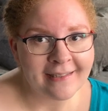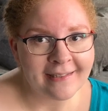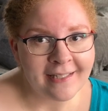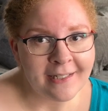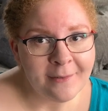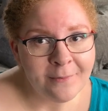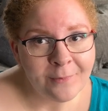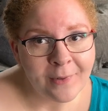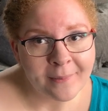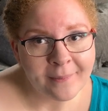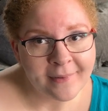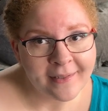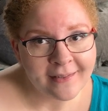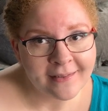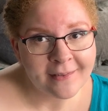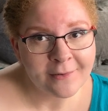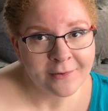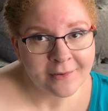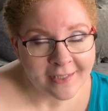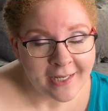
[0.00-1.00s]
some
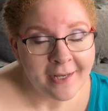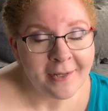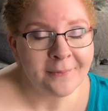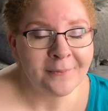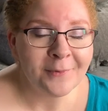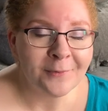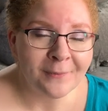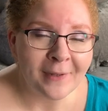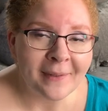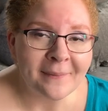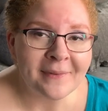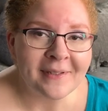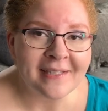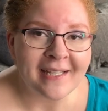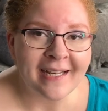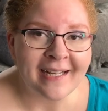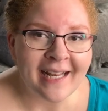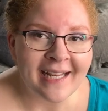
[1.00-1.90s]
web design